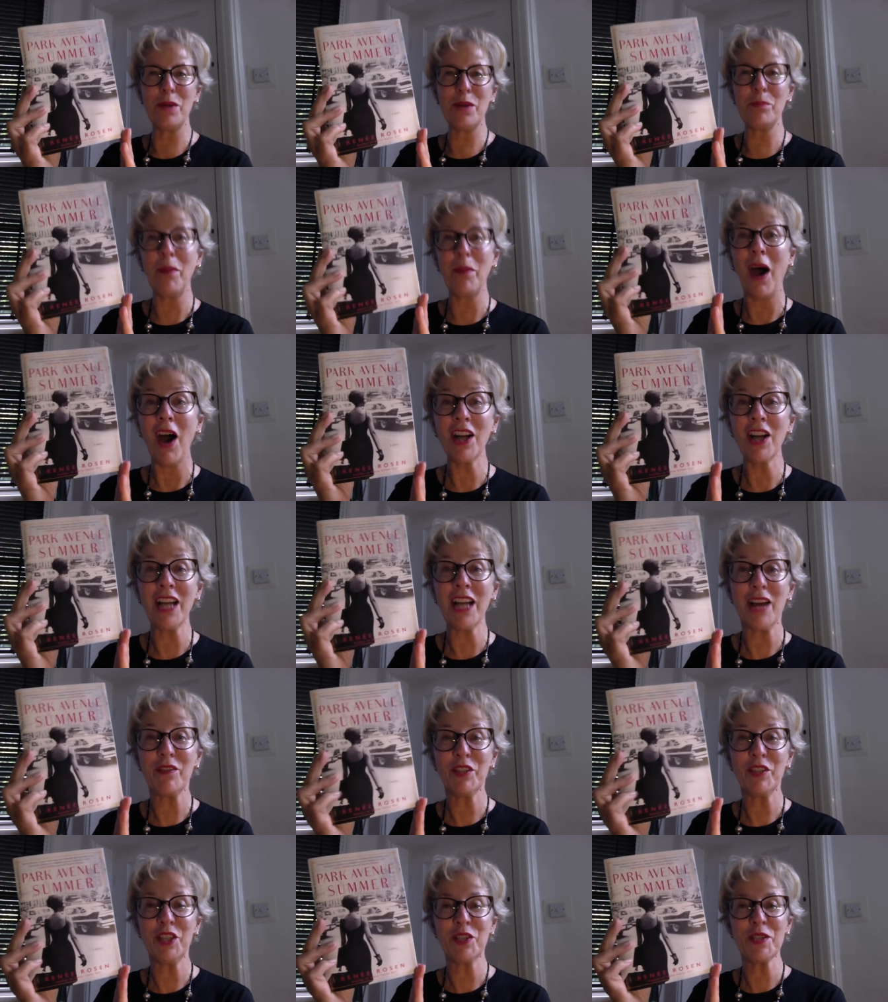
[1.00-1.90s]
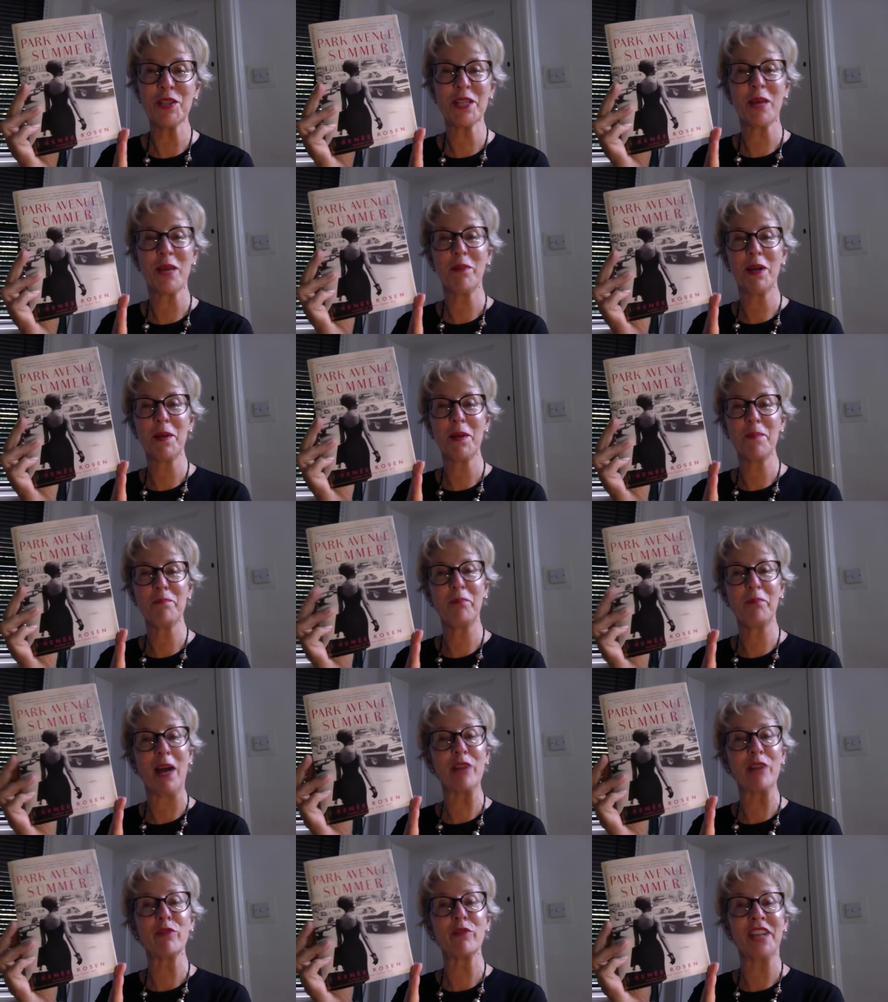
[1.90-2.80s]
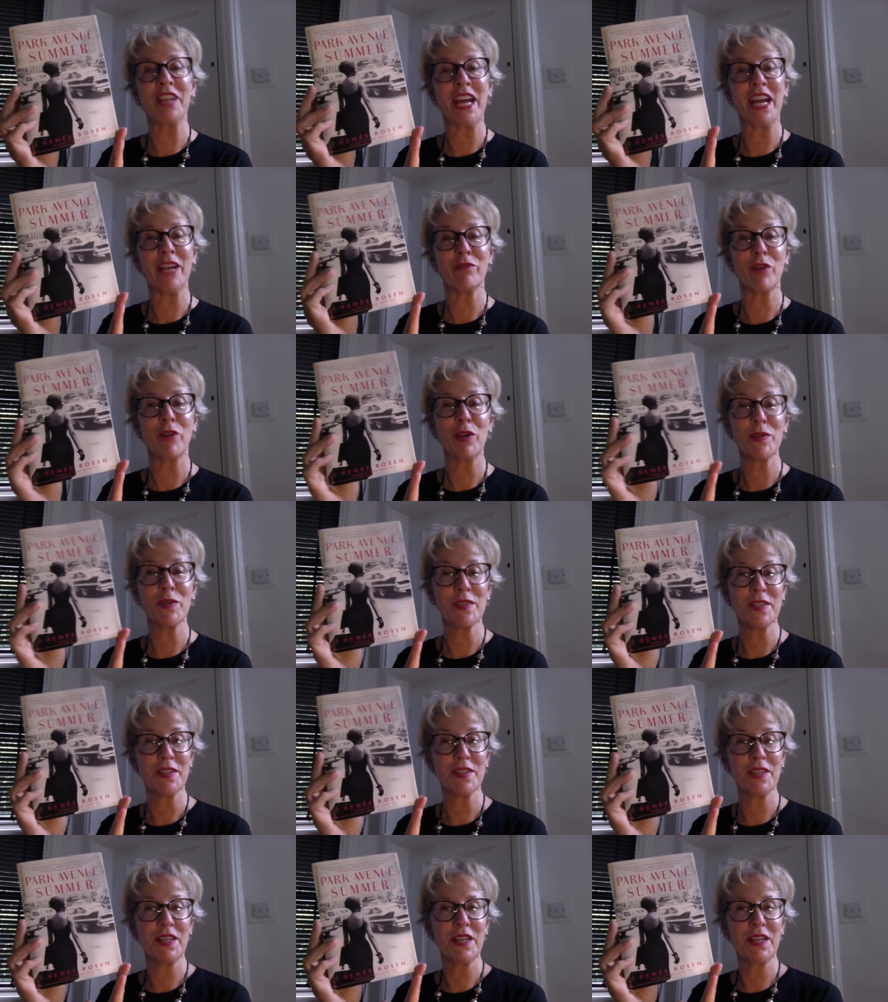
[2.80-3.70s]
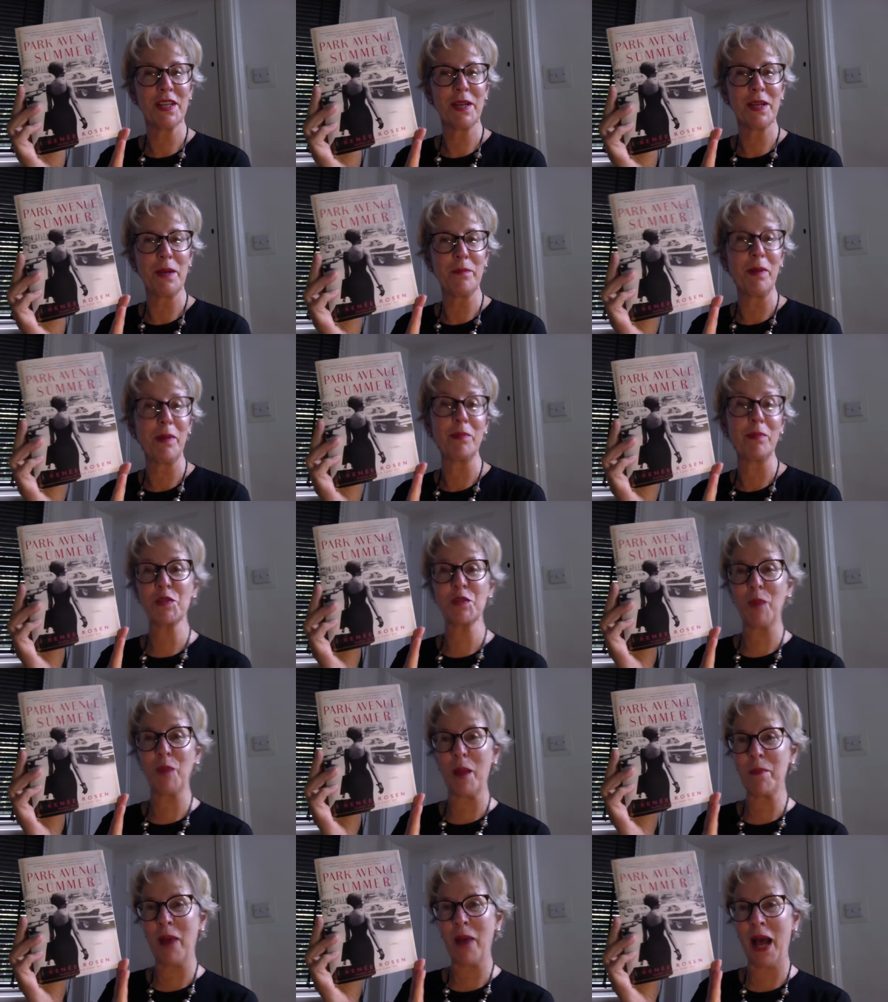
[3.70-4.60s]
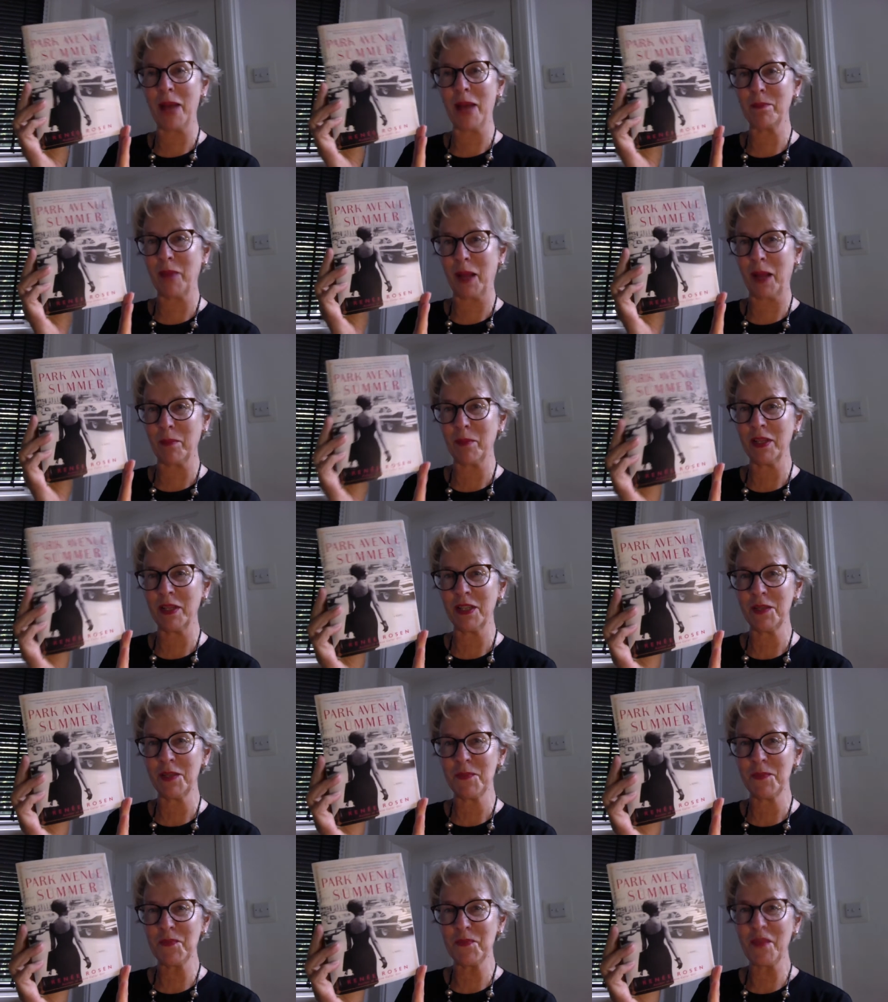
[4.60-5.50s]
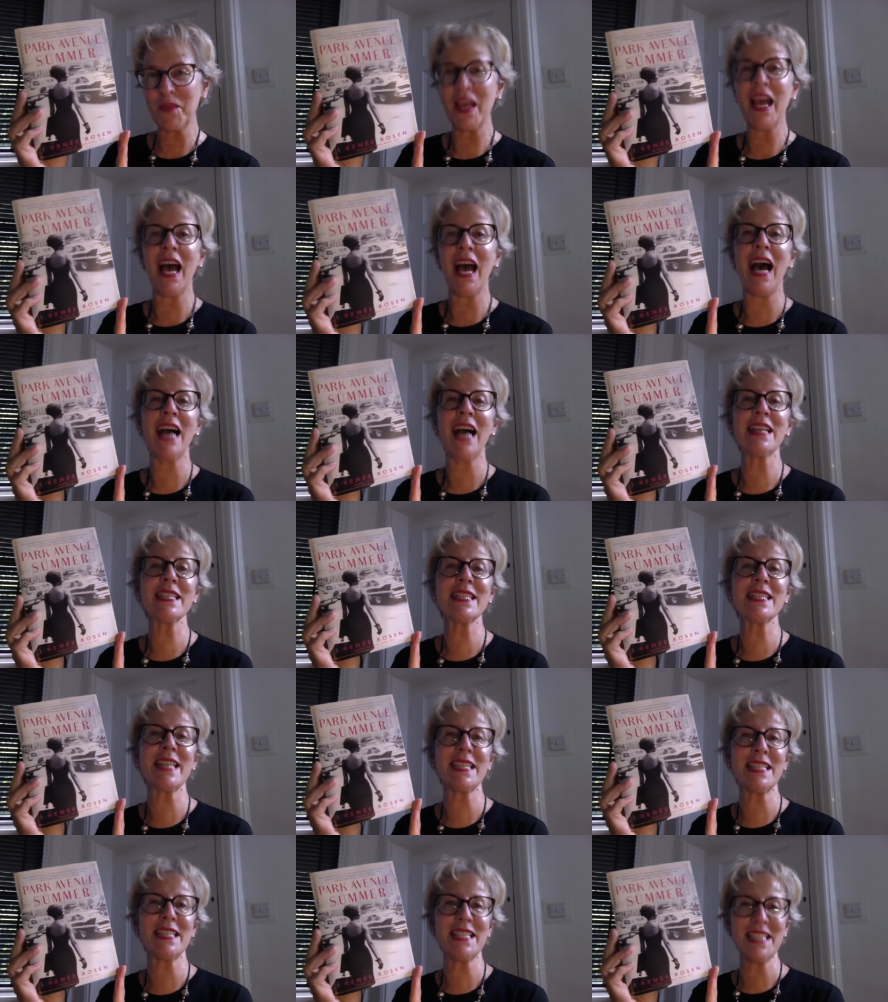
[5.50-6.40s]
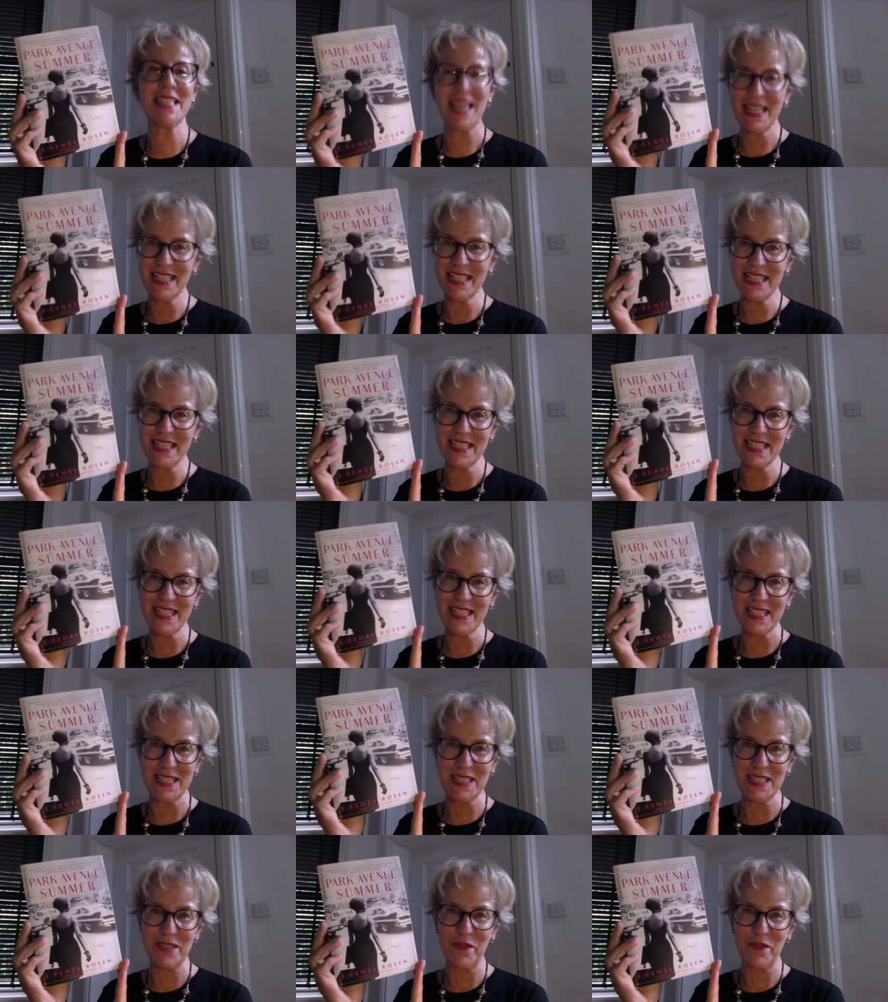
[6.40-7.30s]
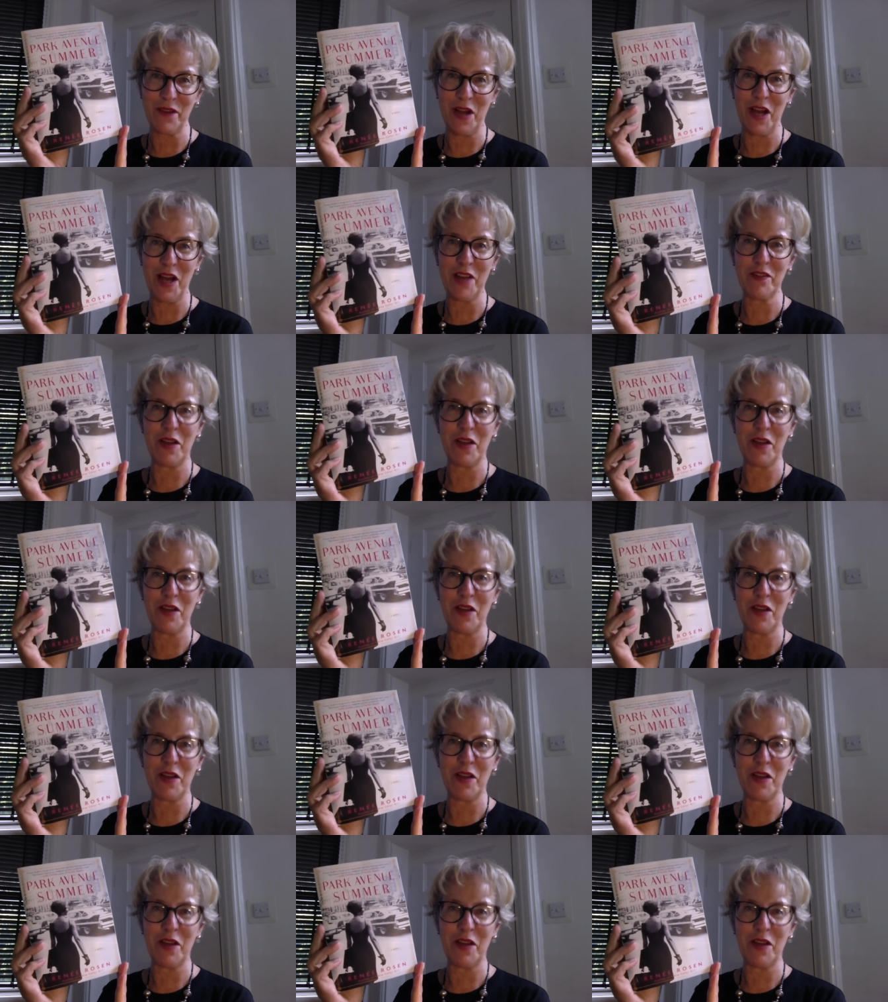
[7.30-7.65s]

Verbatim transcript: Park Avenue Summer by Renee Rosen, published by Pan Macmillan and set in 1965